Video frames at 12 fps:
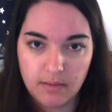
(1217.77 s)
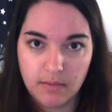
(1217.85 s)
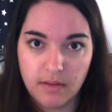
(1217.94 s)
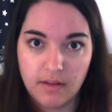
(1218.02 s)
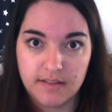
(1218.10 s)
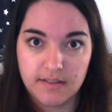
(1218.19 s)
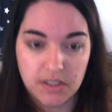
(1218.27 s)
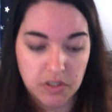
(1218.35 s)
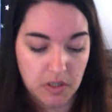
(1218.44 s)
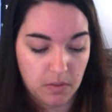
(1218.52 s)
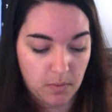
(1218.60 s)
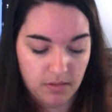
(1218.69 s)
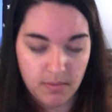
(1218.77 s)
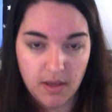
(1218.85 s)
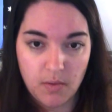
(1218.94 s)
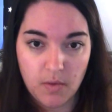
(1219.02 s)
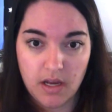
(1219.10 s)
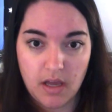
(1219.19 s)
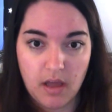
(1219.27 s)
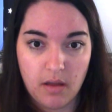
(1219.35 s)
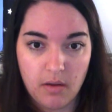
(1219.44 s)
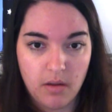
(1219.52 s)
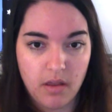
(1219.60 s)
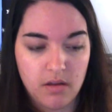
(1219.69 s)
because I took it with me when
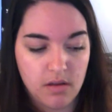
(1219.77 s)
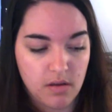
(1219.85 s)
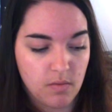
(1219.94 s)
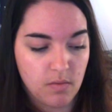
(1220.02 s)
I